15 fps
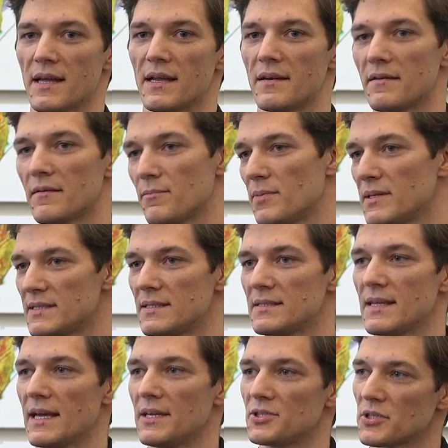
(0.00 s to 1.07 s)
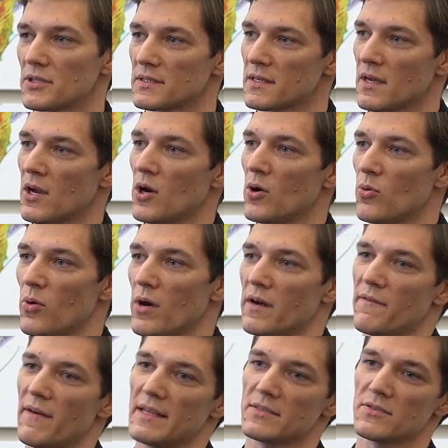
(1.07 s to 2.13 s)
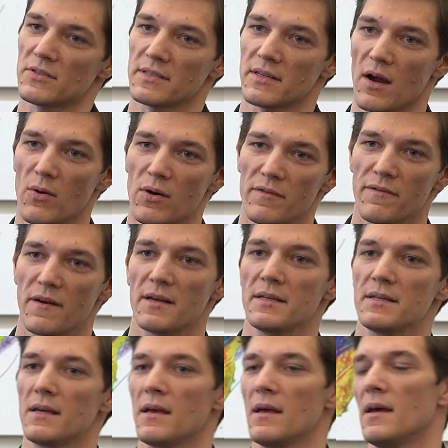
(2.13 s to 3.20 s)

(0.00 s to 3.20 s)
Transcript: and business angels who are investors in our fund